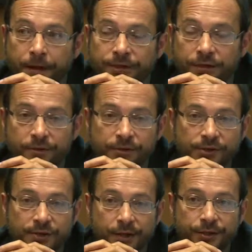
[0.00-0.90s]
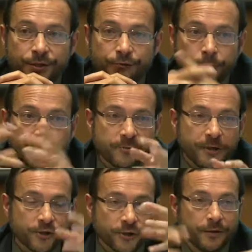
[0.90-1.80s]
civil society groups,
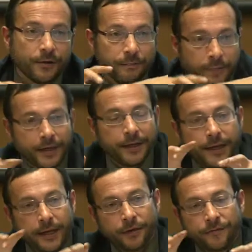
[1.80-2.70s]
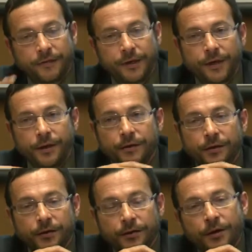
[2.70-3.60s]
especially in the beginning of the
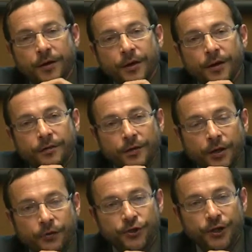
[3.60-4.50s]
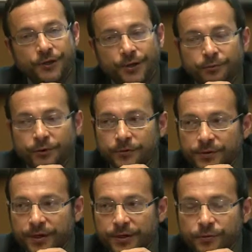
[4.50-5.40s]
negotiating
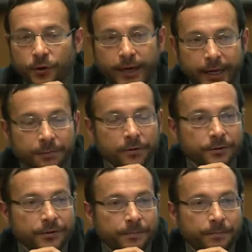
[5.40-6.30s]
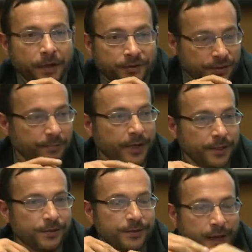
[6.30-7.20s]
process, were able to
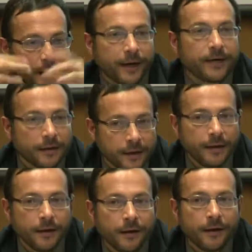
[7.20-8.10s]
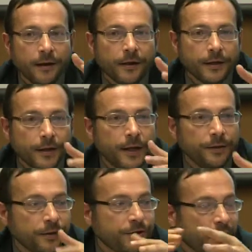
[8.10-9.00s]
participate directly
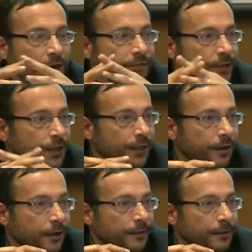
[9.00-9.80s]
in the drafting